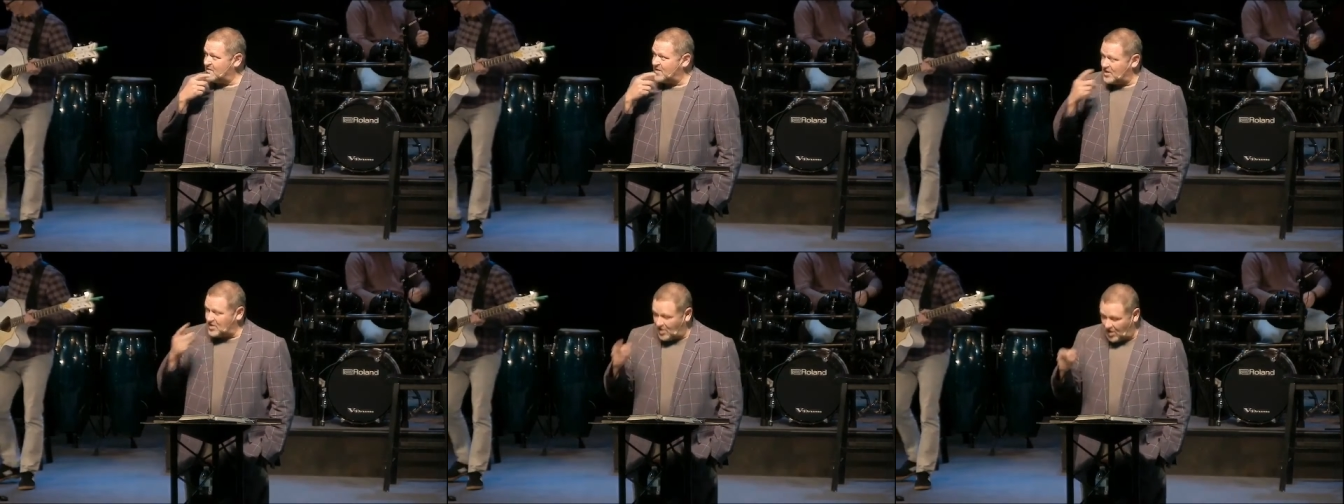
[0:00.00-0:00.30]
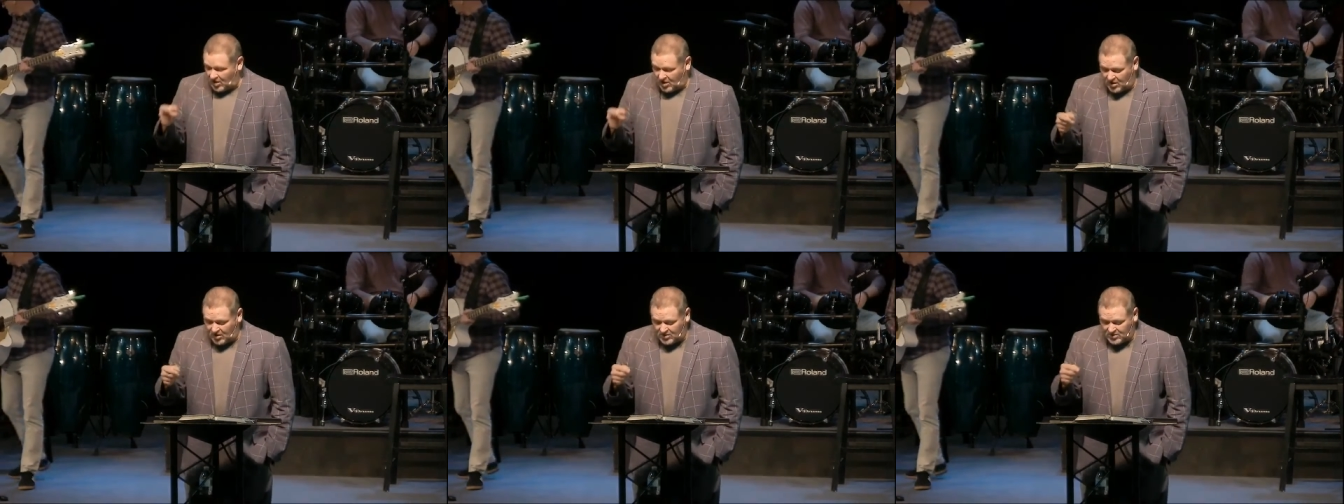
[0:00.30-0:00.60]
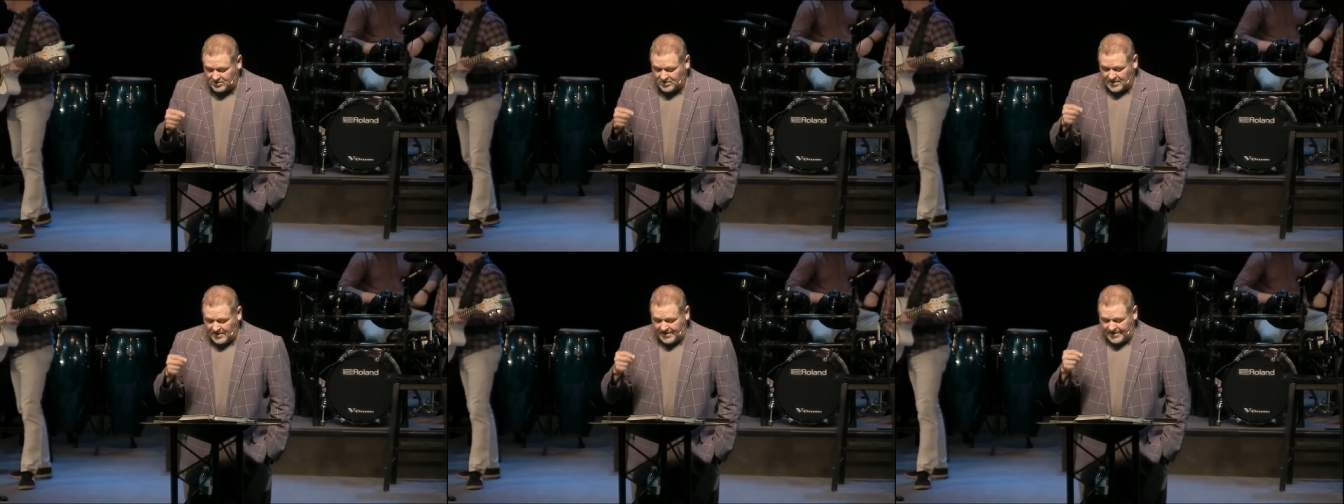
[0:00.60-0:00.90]

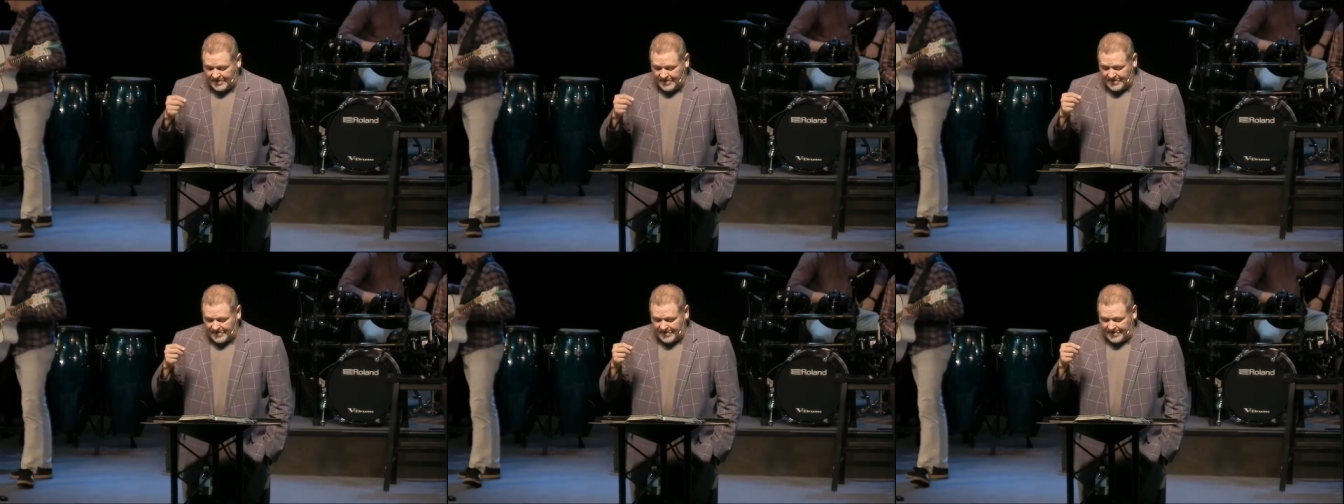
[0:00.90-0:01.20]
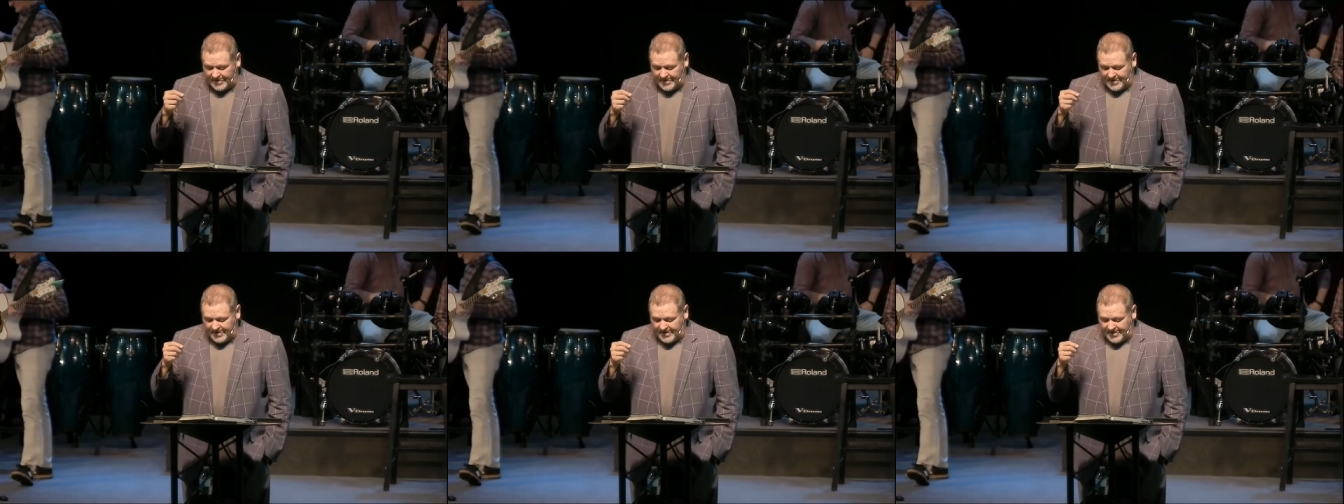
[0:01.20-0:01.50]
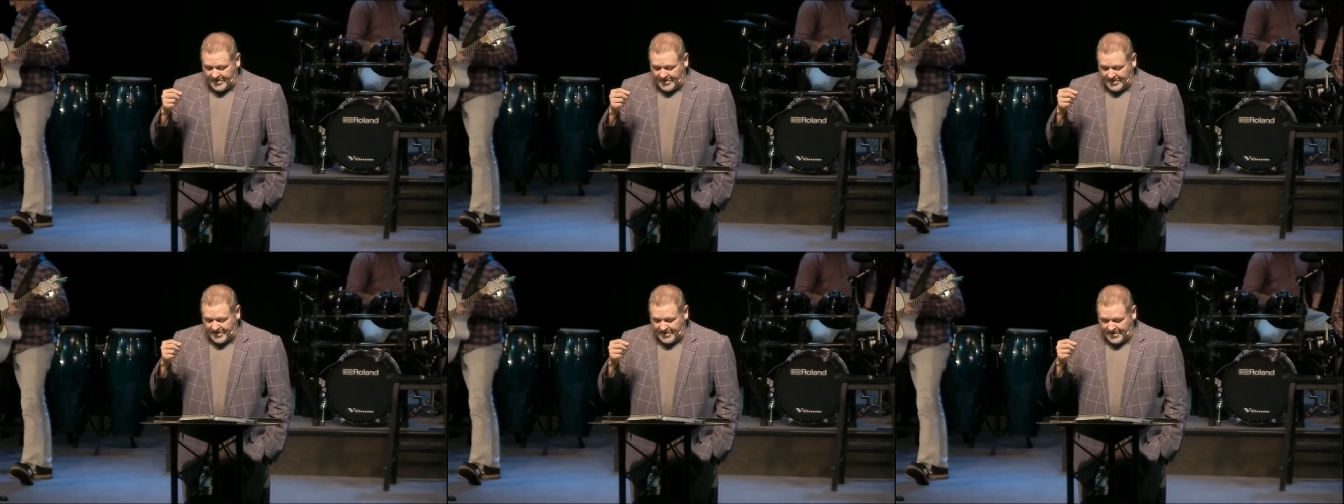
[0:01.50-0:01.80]
call
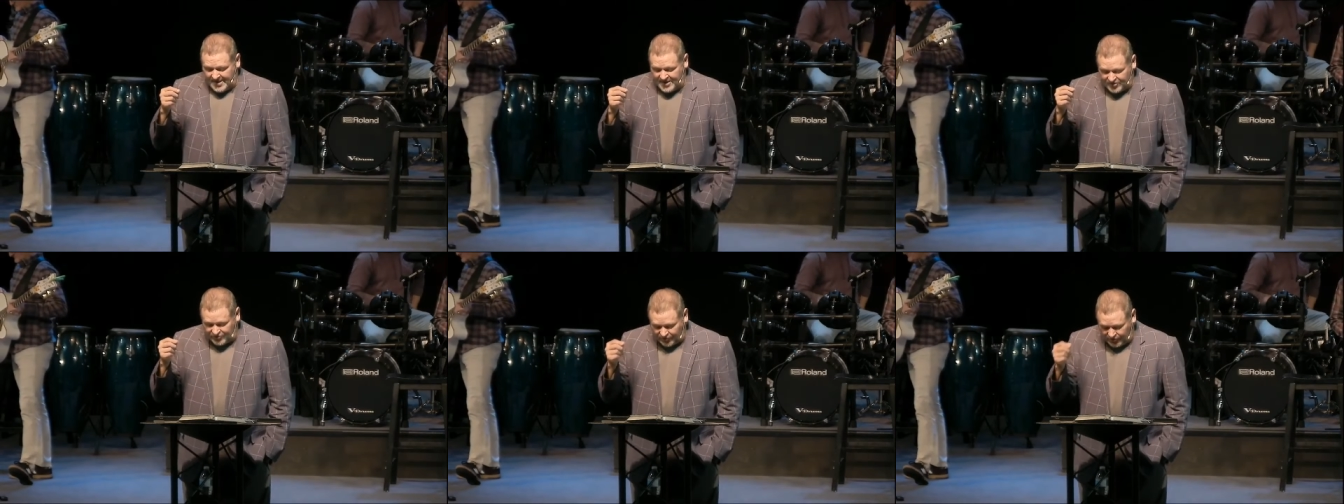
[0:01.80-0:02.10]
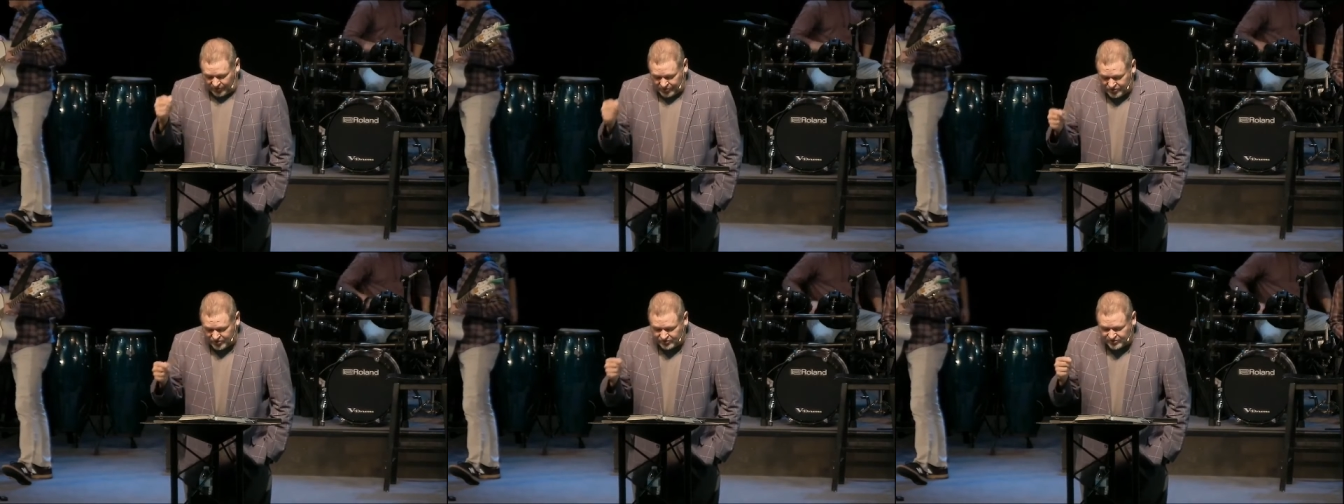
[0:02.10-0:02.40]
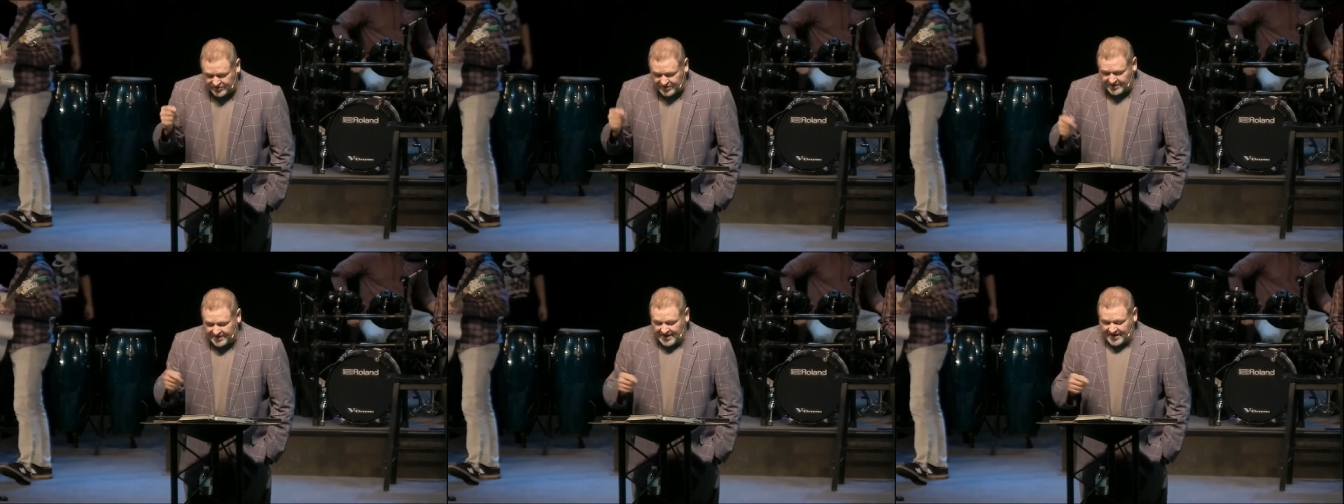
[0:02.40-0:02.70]
is for you
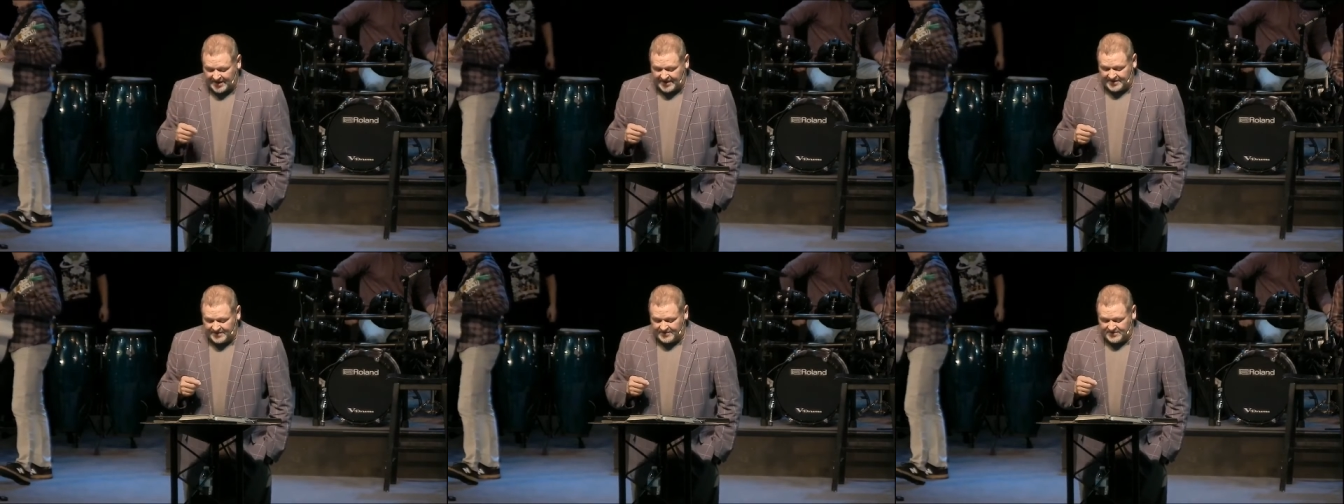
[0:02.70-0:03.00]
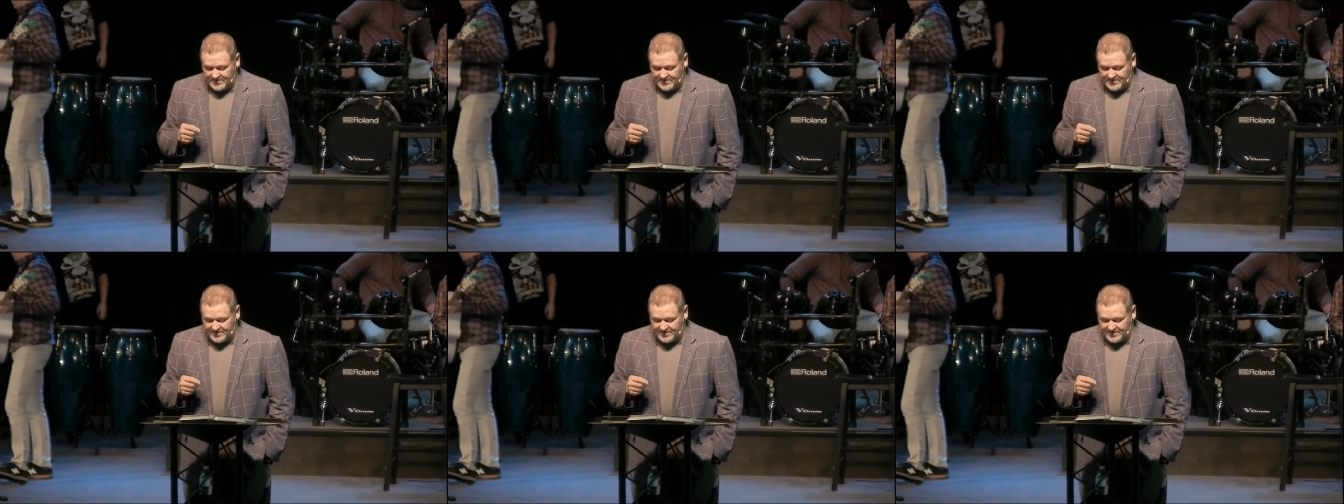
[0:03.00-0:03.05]
today.